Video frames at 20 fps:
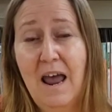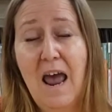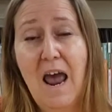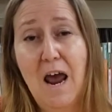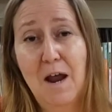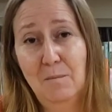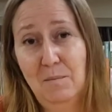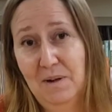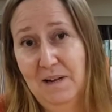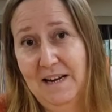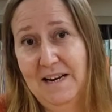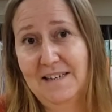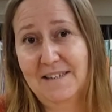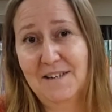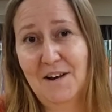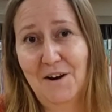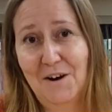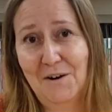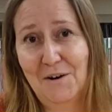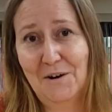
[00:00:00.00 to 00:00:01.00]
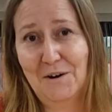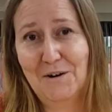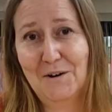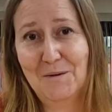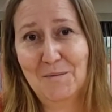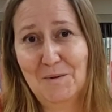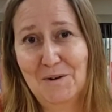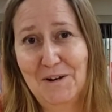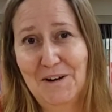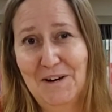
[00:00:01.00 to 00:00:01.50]
and place on our
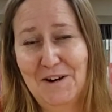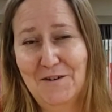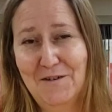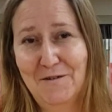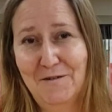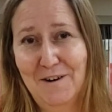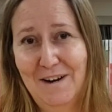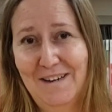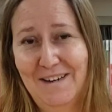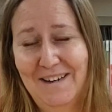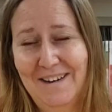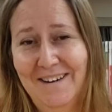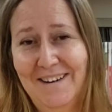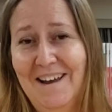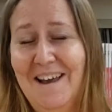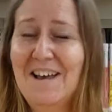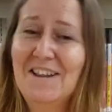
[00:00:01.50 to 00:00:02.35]
community ofrenda.